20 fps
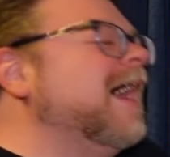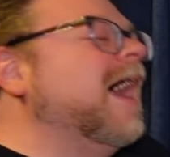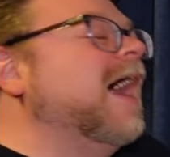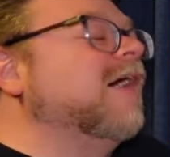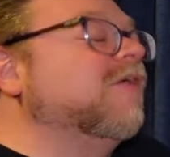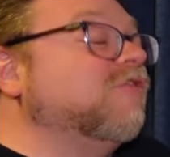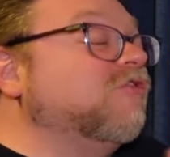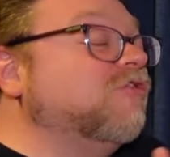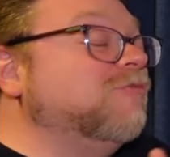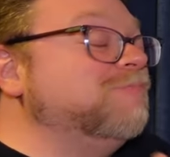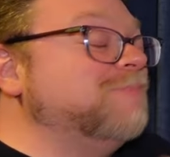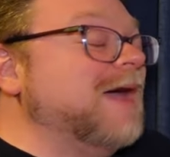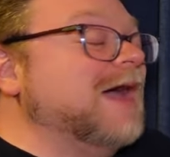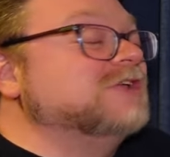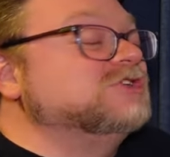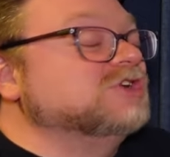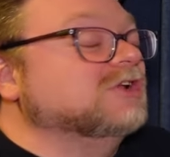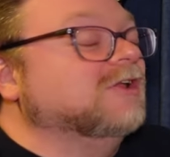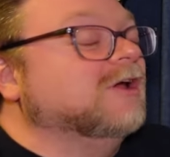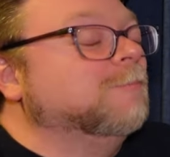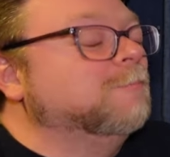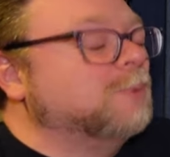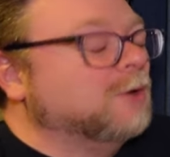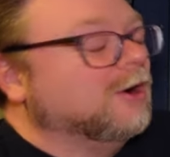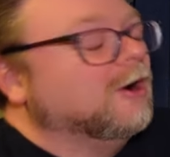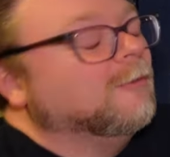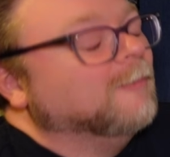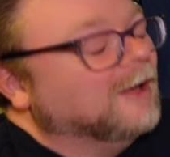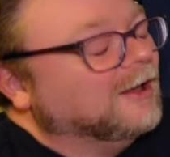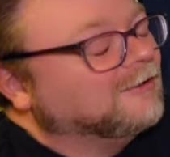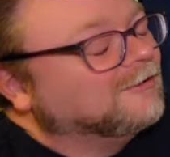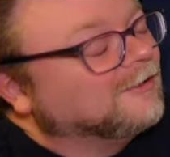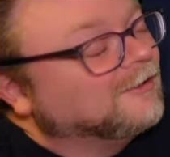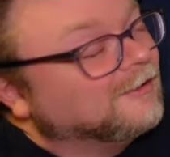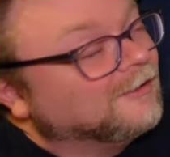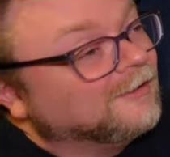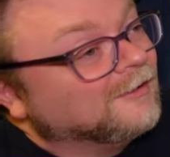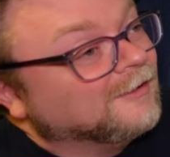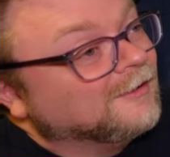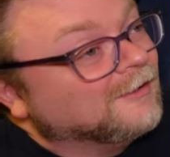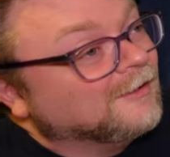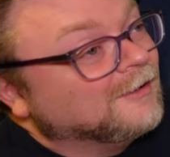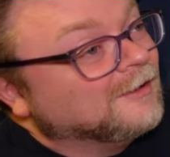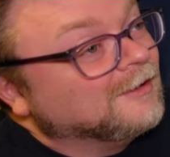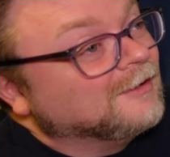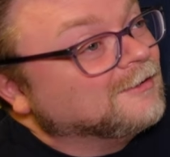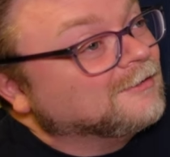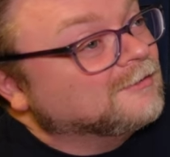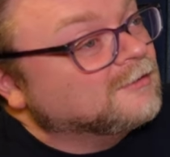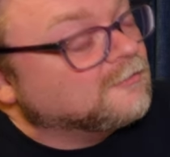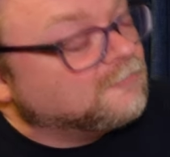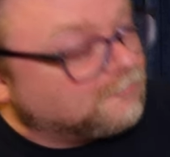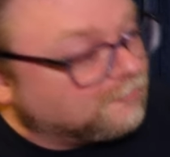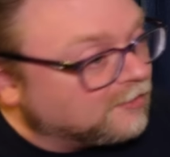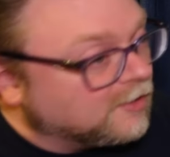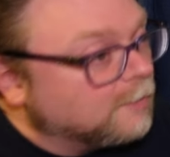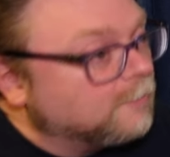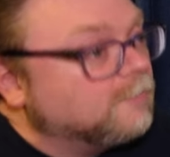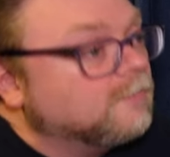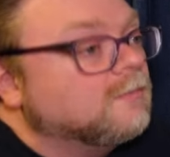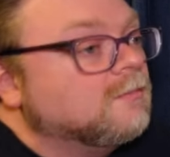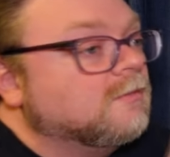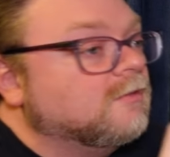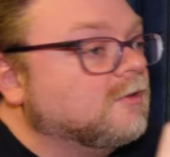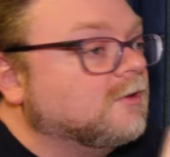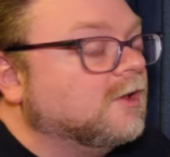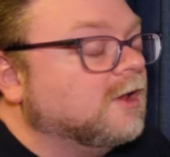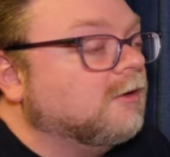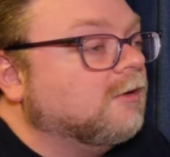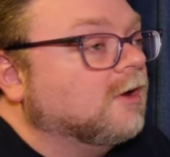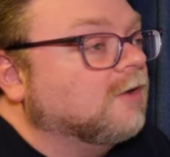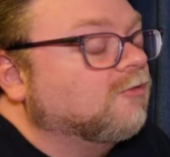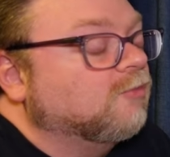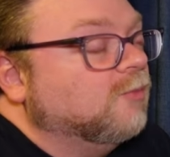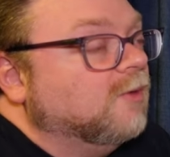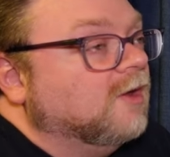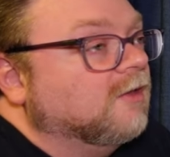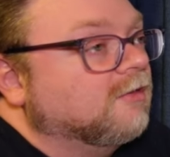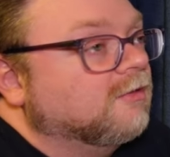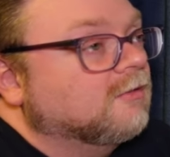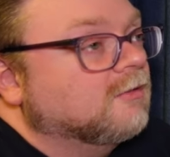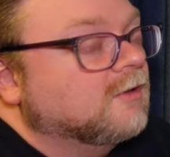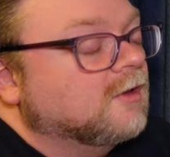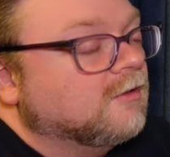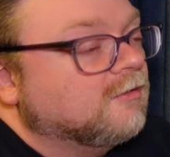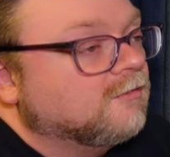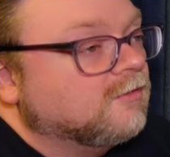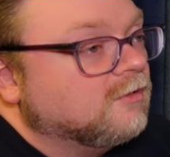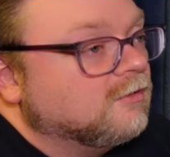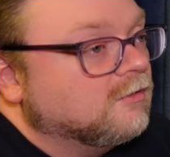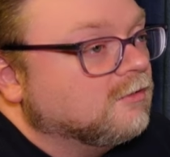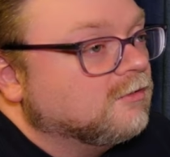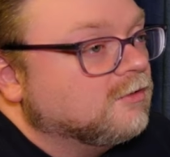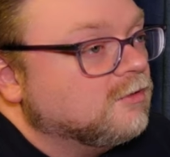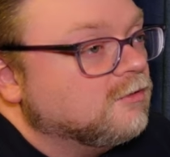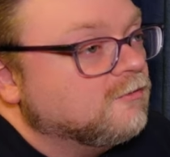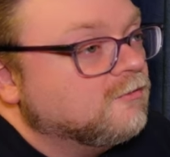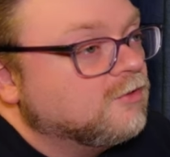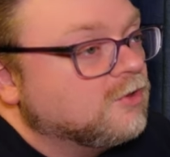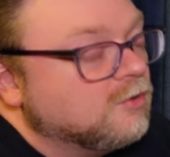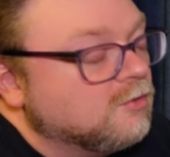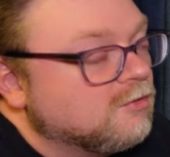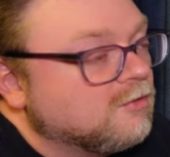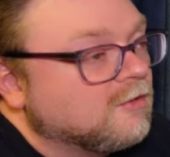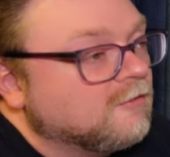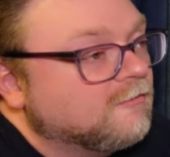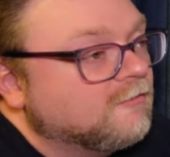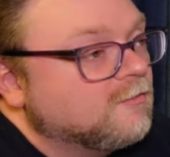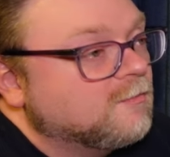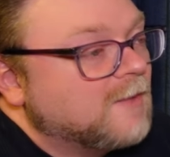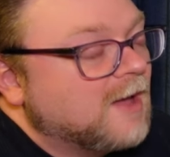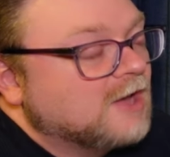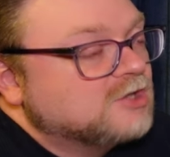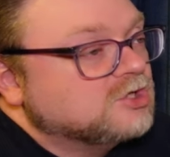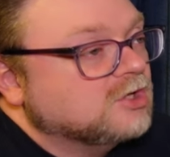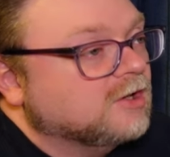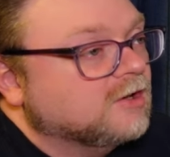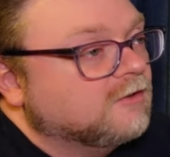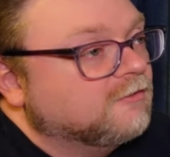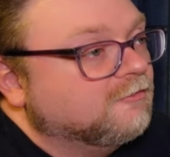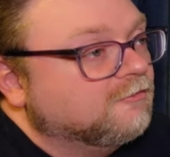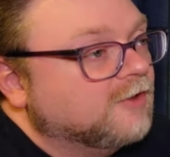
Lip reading: A spatula permit to flip the lyrics with, because you use a spatula to